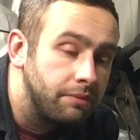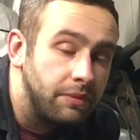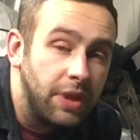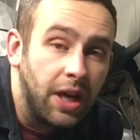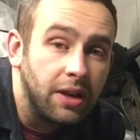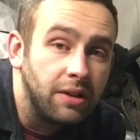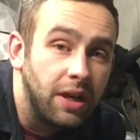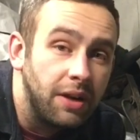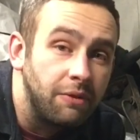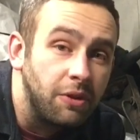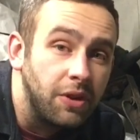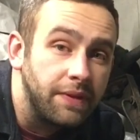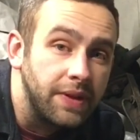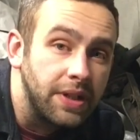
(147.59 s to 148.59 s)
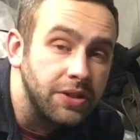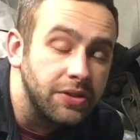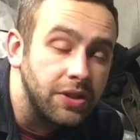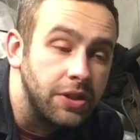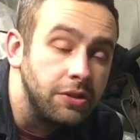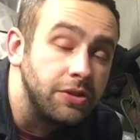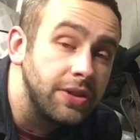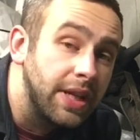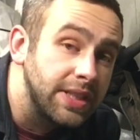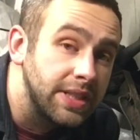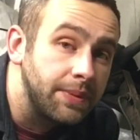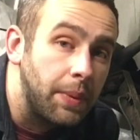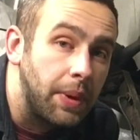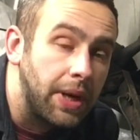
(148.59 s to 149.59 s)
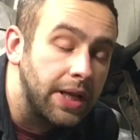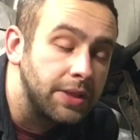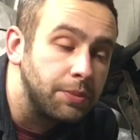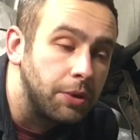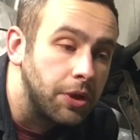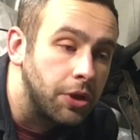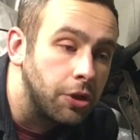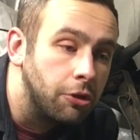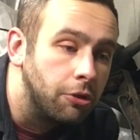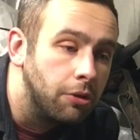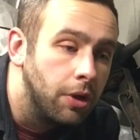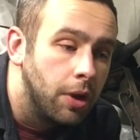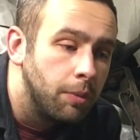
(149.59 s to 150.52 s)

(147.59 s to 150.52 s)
Yeah, I've got nothing else to lose, so that's going to be my next point of call.